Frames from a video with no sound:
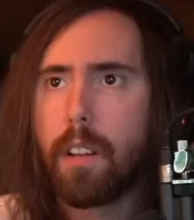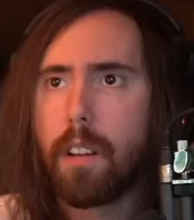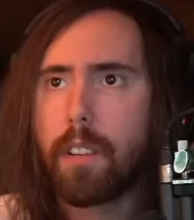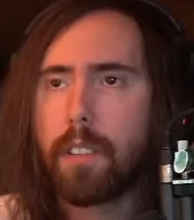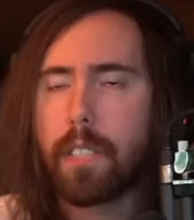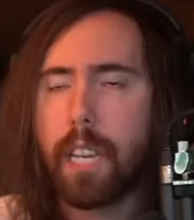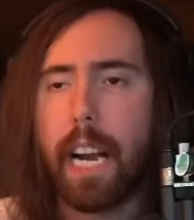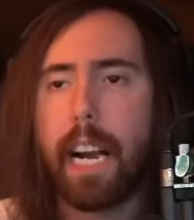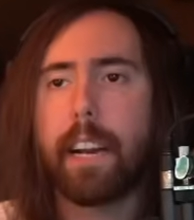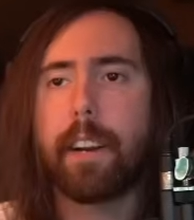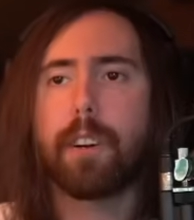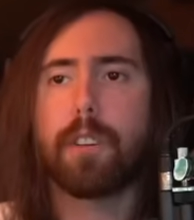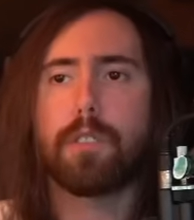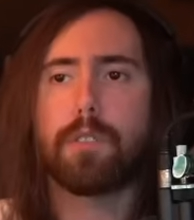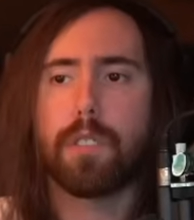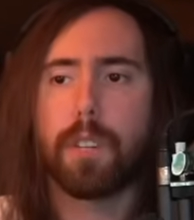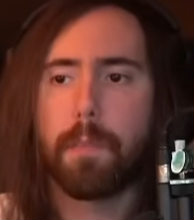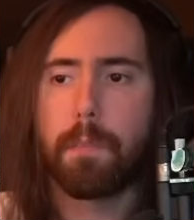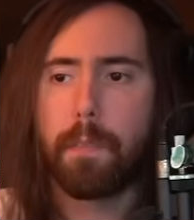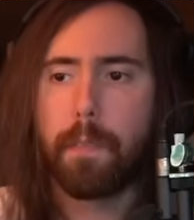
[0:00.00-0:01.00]

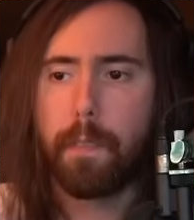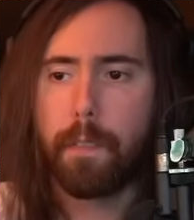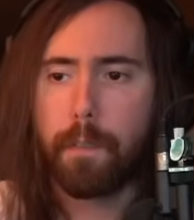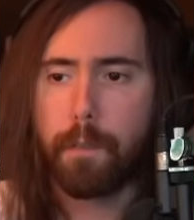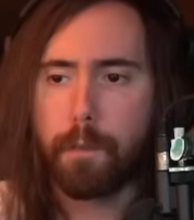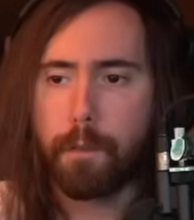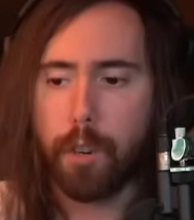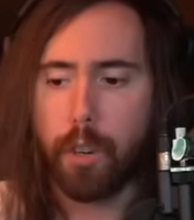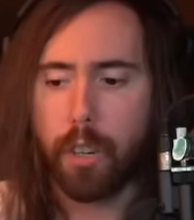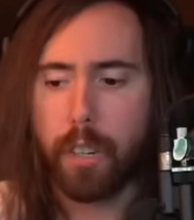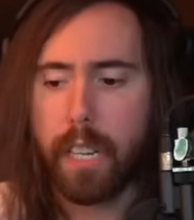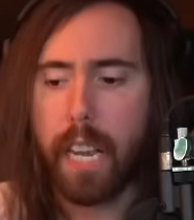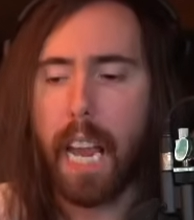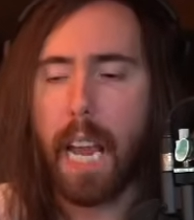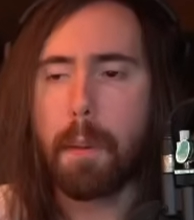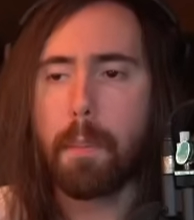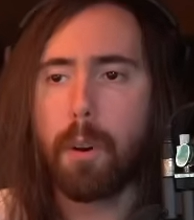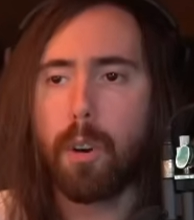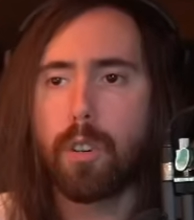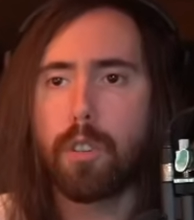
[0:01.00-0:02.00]
tiresome for
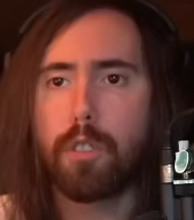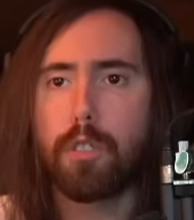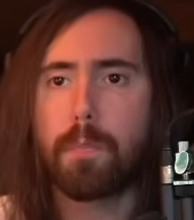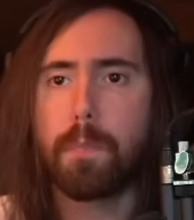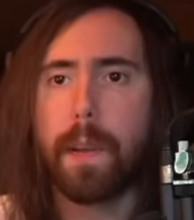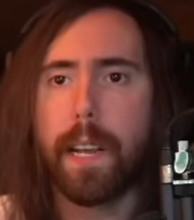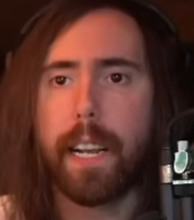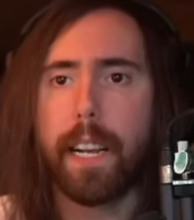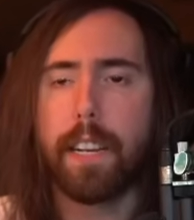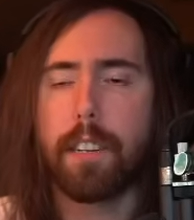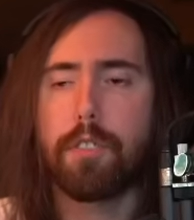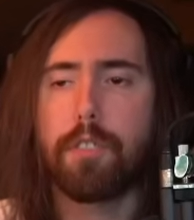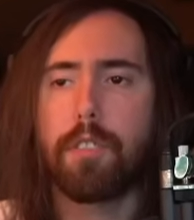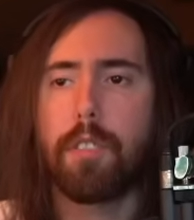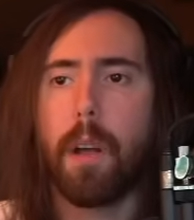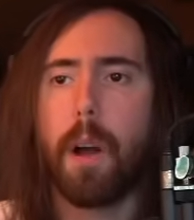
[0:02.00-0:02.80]
gamers because